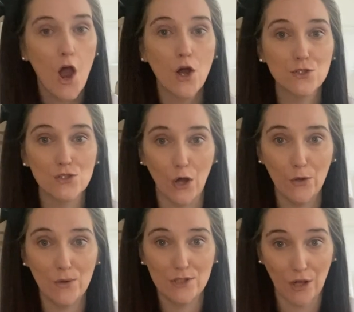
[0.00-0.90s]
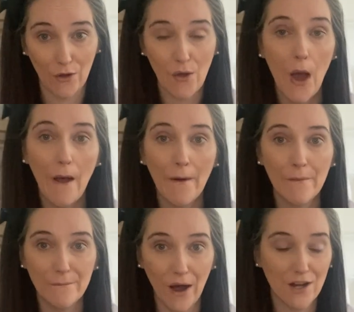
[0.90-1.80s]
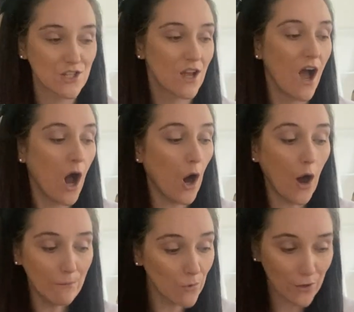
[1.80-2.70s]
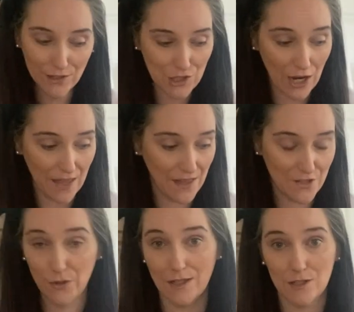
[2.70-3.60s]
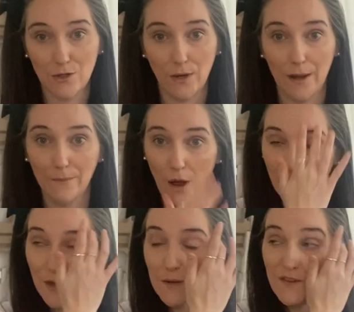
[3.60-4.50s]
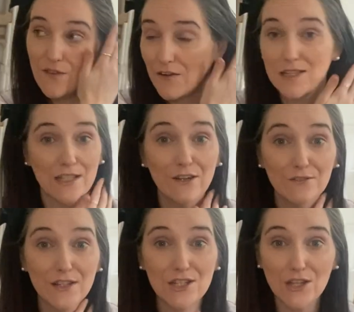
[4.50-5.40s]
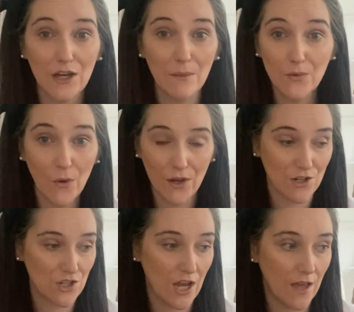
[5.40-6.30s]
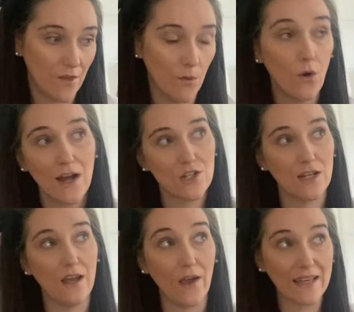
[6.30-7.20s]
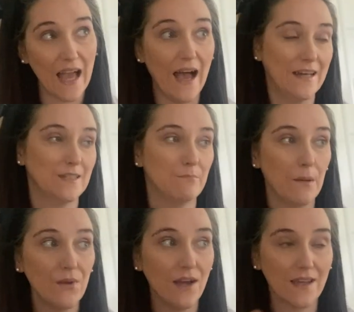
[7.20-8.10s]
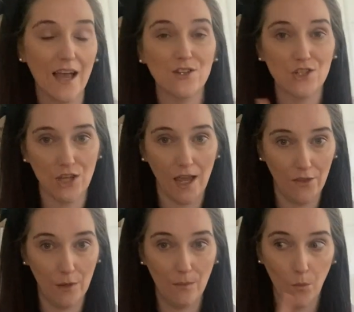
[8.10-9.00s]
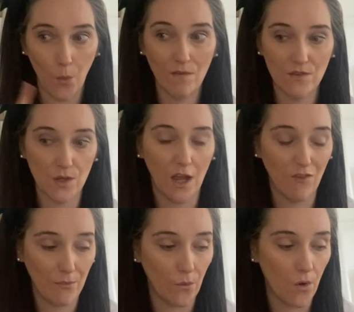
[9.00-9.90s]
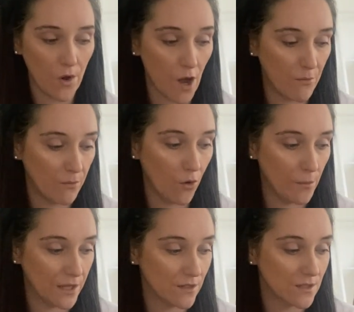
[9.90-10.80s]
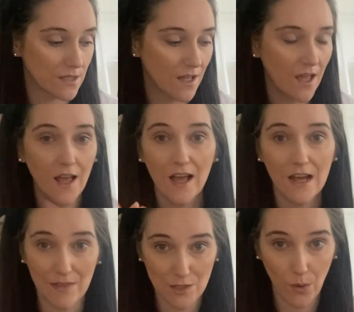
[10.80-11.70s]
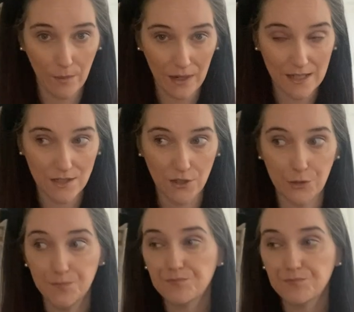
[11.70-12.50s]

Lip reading: so much. I'm not going to share these on Instagram. I'm going to be very selfish and I'm not going to share them. Or actually, I can. Maybe I can share them once I've bought a couple more, because that's what I plan to do.